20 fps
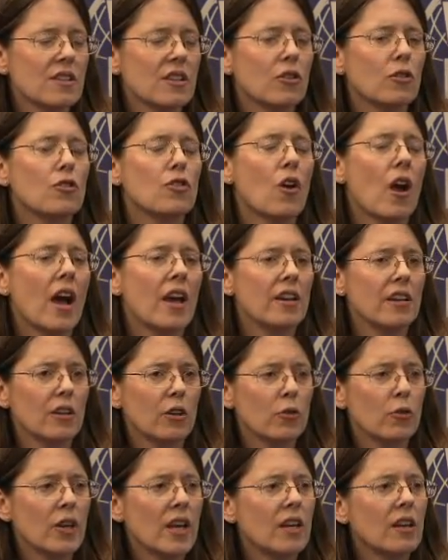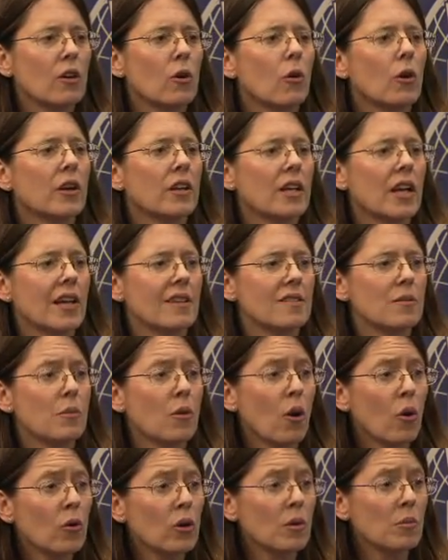to try to create an organized
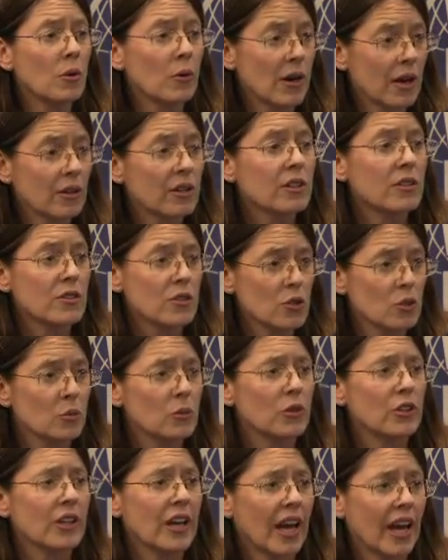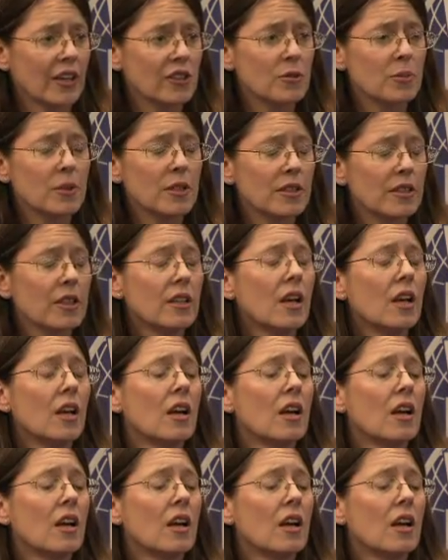program around consumer engagement.